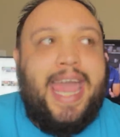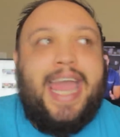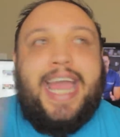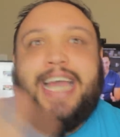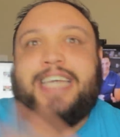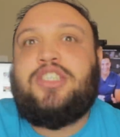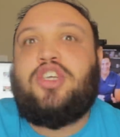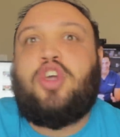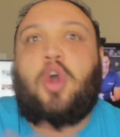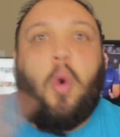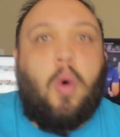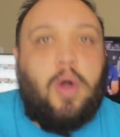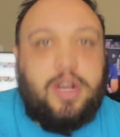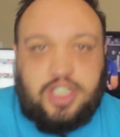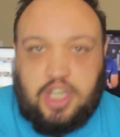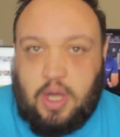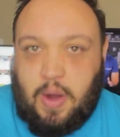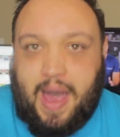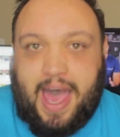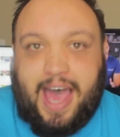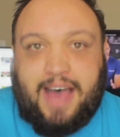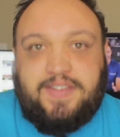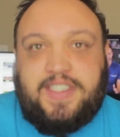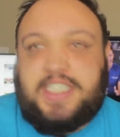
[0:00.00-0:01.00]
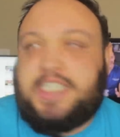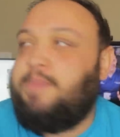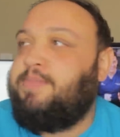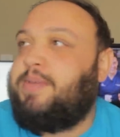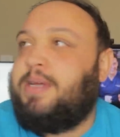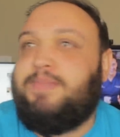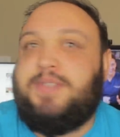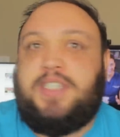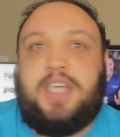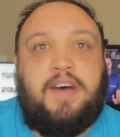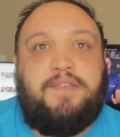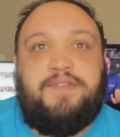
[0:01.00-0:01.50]
is going to have
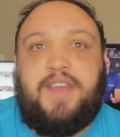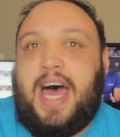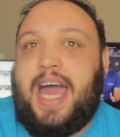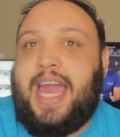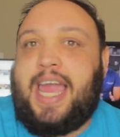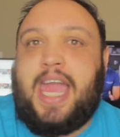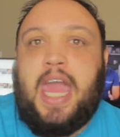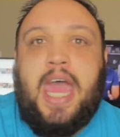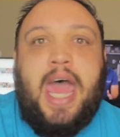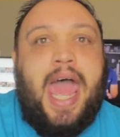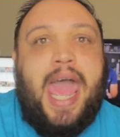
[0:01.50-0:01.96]
symptoms of like